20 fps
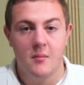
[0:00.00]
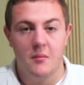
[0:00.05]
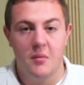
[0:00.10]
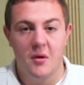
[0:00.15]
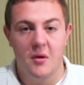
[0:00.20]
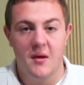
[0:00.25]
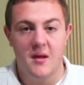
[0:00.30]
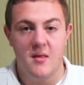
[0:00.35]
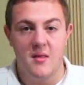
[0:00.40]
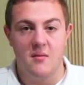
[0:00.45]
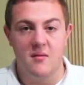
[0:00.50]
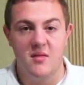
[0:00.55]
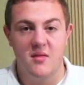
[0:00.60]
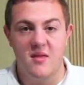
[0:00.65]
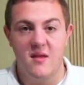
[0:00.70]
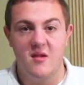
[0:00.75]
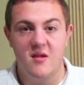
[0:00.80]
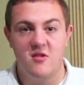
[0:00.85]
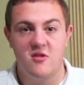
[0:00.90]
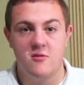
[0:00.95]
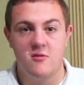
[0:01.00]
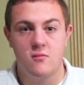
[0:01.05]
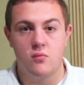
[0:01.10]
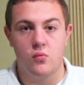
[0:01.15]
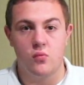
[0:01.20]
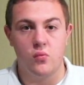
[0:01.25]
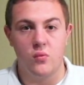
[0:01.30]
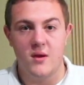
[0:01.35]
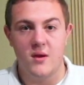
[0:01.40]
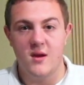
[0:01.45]
But with this,
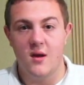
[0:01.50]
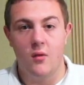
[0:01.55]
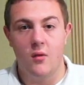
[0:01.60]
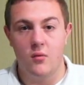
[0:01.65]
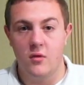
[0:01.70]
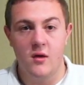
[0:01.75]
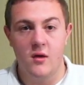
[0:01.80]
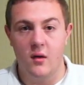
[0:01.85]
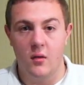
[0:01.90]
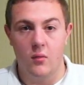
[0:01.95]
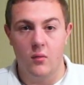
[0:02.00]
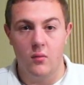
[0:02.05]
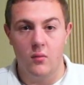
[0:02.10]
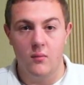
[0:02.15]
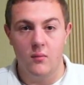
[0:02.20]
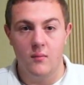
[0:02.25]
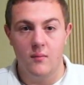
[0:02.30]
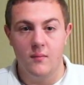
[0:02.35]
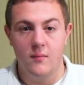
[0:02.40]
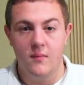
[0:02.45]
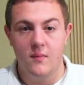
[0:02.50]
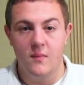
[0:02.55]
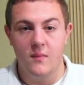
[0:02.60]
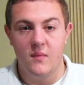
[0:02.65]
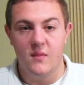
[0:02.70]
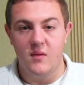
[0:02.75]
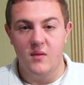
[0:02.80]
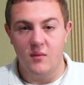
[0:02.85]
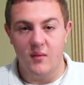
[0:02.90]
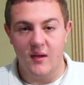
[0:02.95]
we don't know.
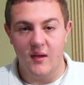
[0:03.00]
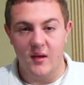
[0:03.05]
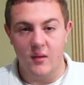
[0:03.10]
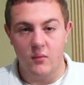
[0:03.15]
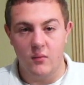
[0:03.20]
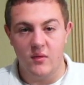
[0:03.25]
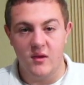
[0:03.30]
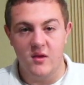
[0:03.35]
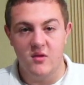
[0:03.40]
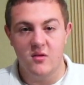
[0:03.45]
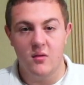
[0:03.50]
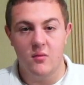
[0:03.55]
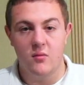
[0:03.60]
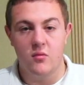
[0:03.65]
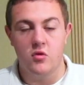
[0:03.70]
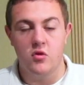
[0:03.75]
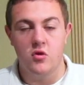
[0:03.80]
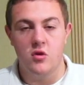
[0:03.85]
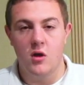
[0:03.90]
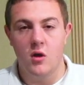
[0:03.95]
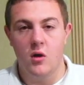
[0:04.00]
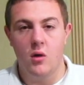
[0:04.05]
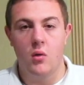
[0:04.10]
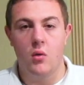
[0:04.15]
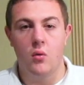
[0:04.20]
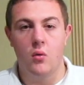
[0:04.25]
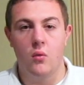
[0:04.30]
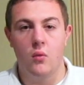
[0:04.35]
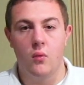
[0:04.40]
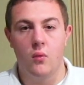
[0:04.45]
Like, we don't
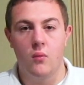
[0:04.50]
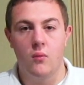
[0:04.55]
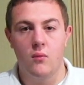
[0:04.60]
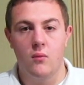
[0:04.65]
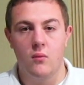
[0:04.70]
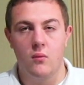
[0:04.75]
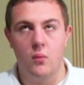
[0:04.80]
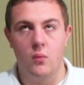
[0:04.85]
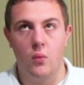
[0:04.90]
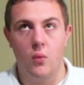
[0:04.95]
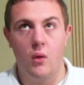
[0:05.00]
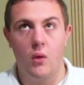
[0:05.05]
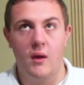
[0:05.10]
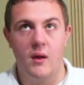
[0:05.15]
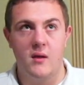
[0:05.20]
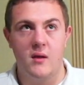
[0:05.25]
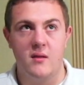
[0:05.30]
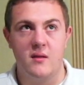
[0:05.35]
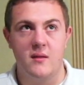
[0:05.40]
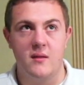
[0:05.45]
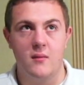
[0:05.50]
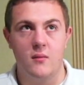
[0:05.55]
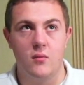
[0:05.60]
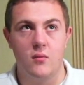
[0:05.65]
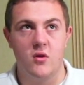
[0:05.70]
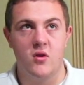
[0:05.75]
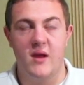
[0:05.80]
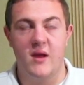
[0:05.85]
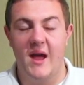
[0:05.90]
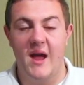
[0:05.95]
know what
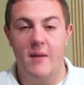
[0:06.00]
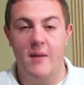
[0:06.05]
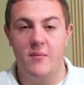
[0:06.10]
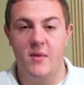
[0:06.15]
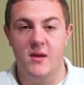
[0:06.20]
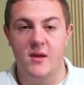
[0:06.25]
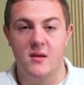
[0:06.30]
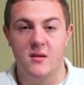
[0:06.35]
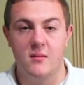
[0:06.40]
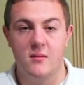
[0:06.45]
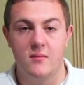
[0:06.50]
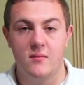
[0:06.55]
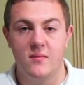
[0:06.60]
could happen